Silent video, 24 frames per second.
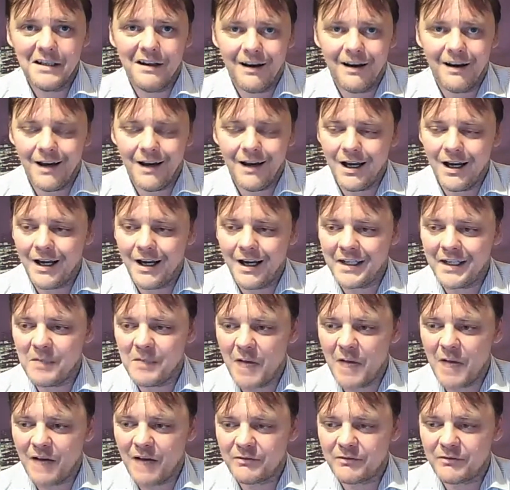an
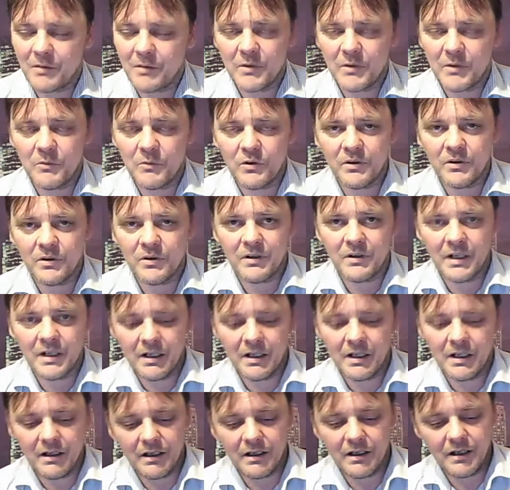email from them or
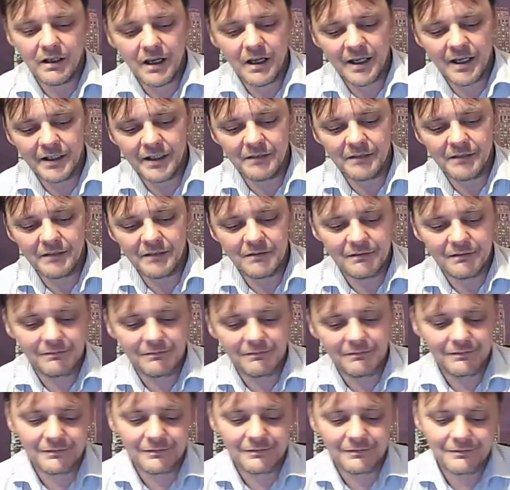a
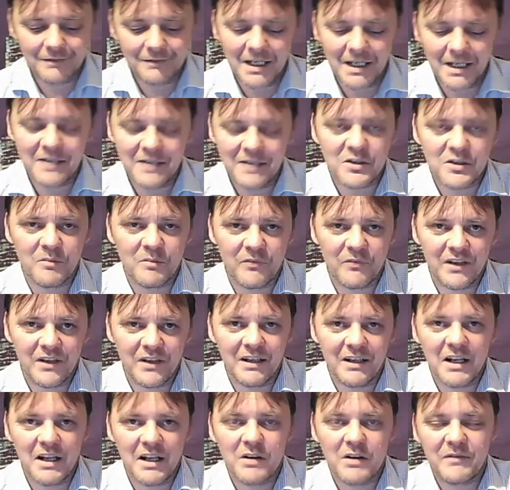
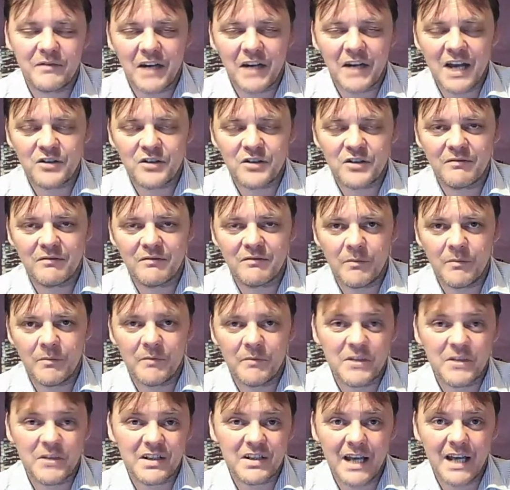notification from
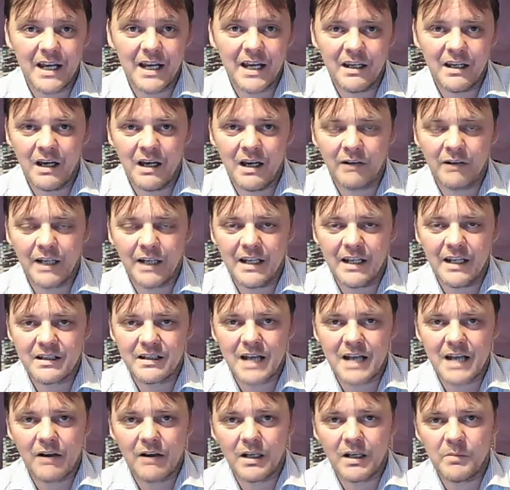them to say, okay, it's
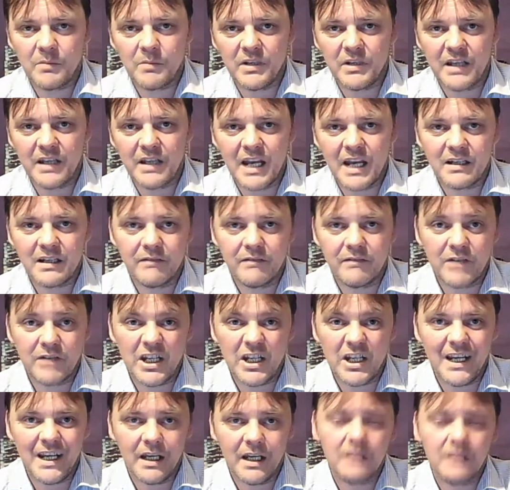now going to be the end of the
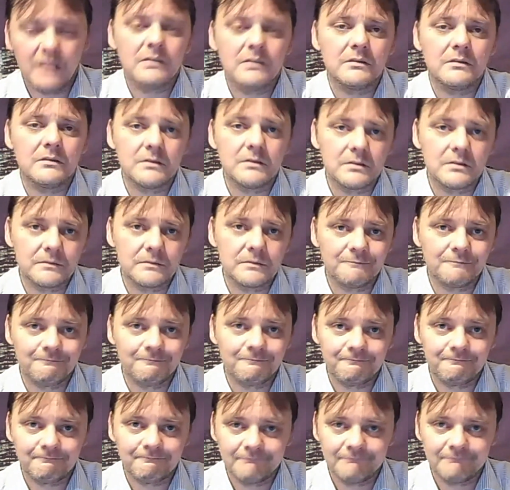year.
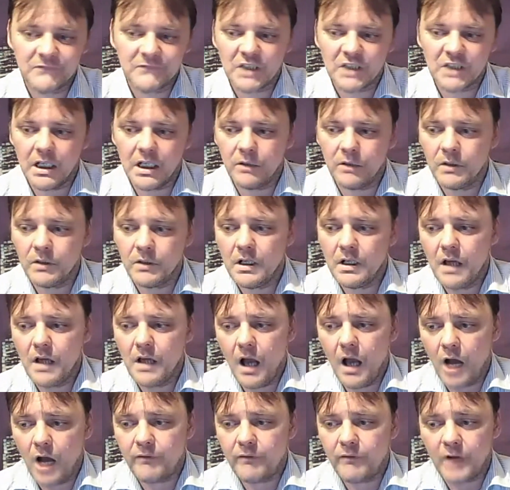So
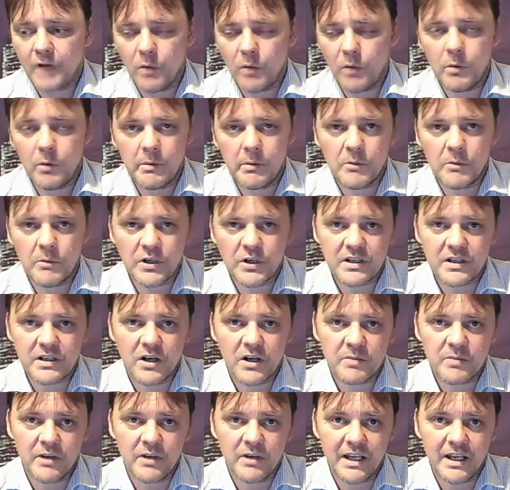hopefully I will be
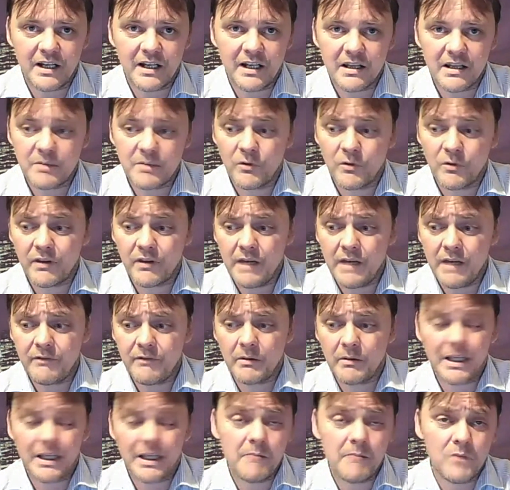monetized by the end of this month. If
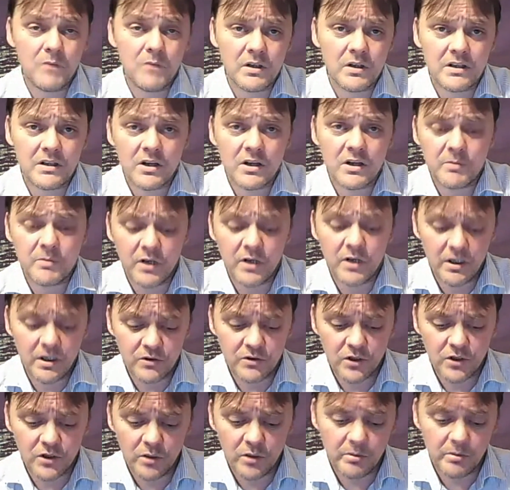I get monetized by
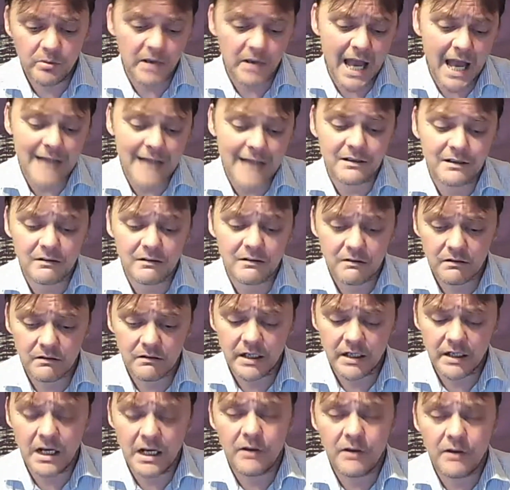YouTube and
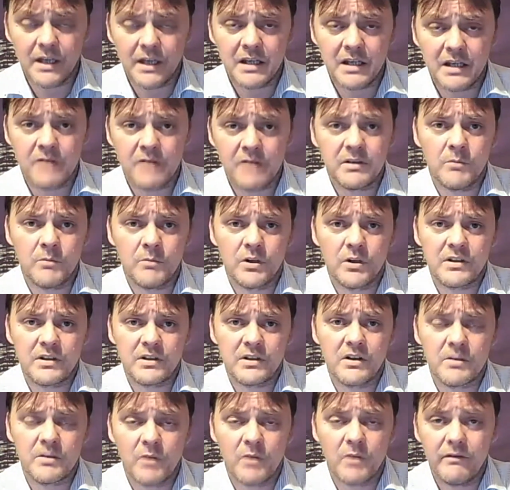they don't
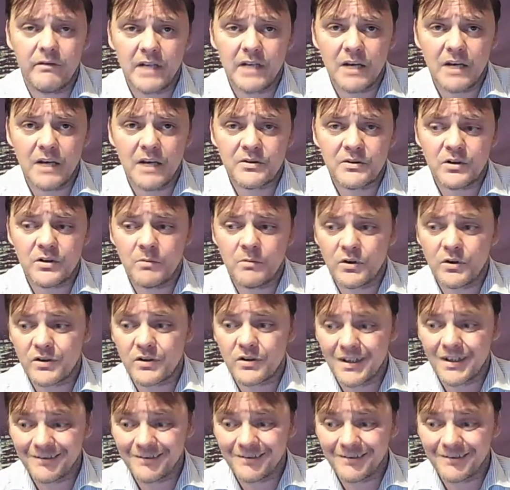demonetize my videos too much,